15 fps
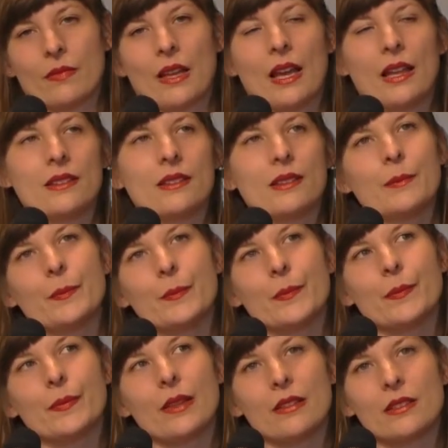And
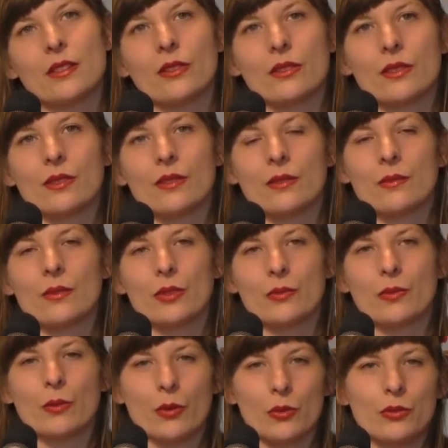that's not what
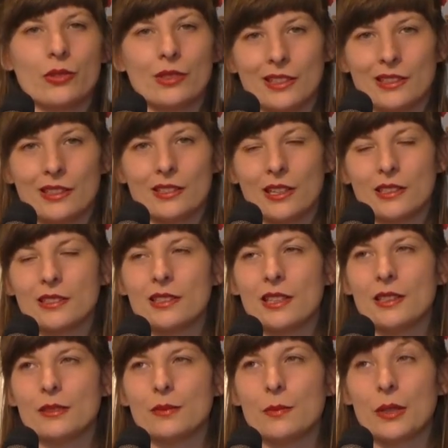we want in this
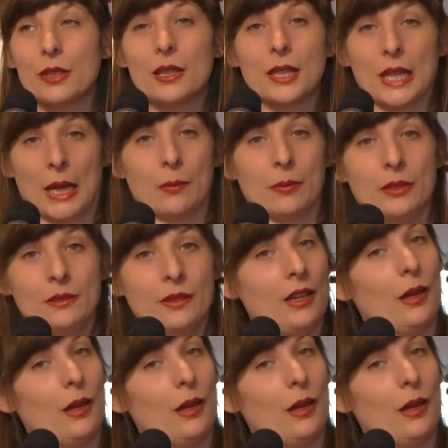exercise, but it can happen.